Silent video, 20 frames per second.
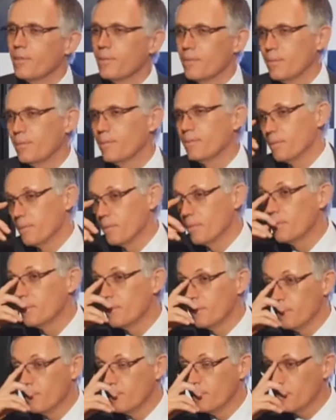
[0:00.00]
the India
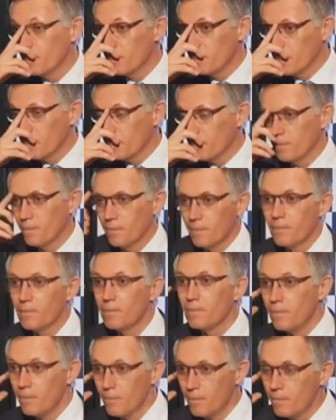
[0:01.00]
plan and today, of
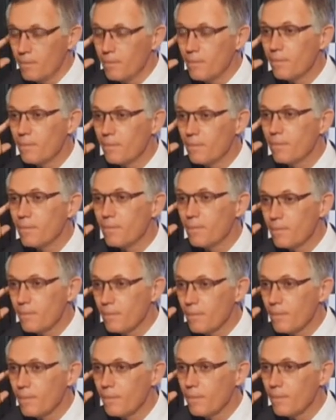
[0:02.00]
course, you, are right. The